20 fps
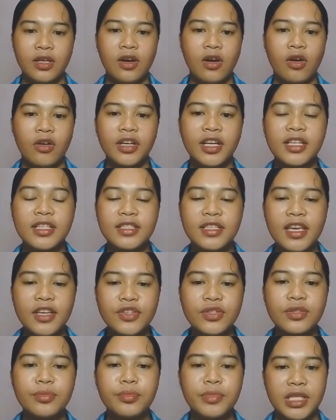
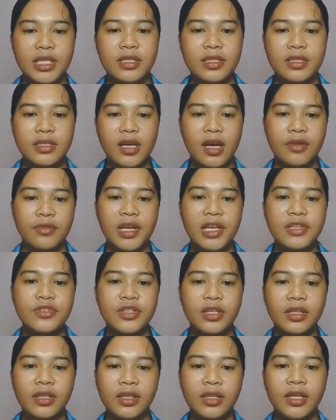Organization means
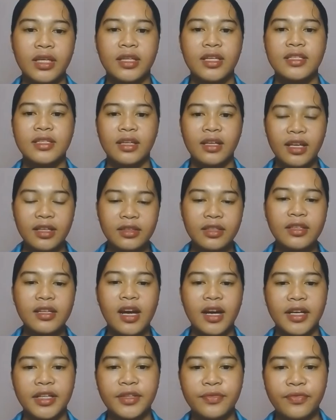arranging the selected
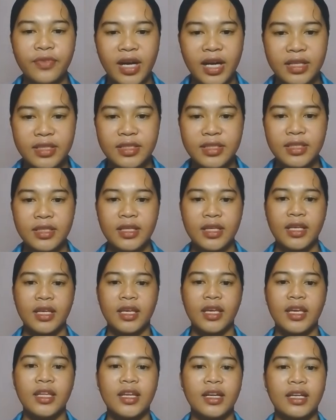artifacts
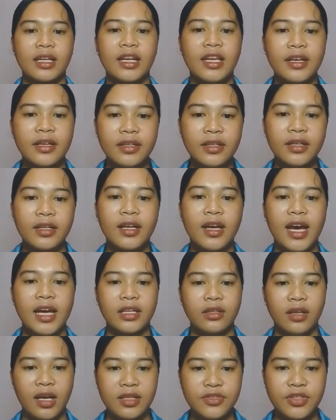in a clear
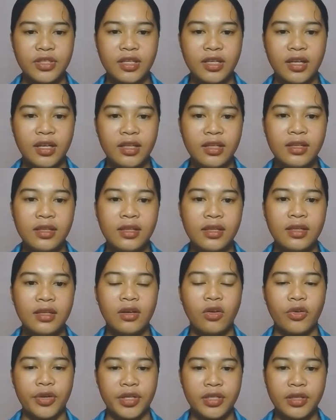and logical
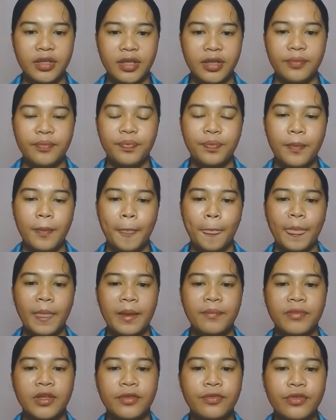order.
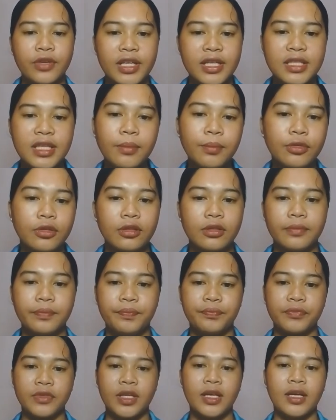For example,
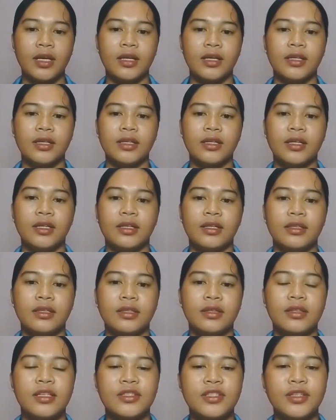
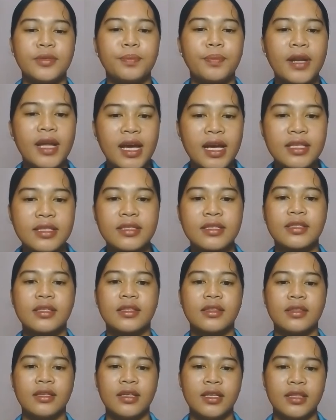teaching plans,
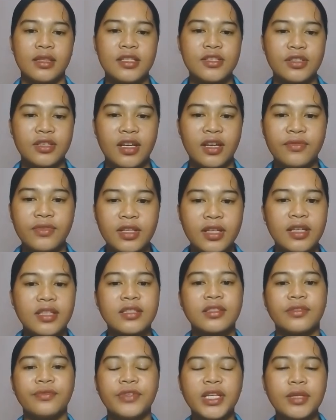teaching
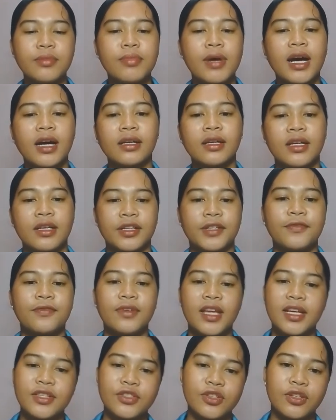evidence, feedback,
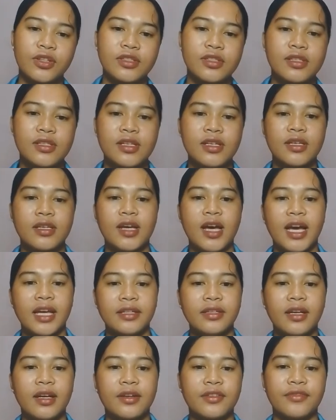reflection,
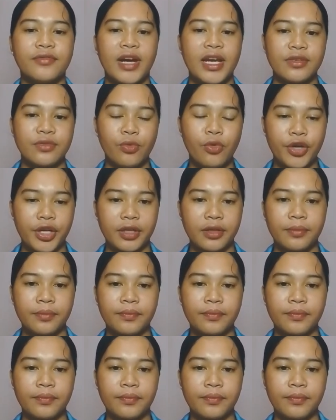and revised work.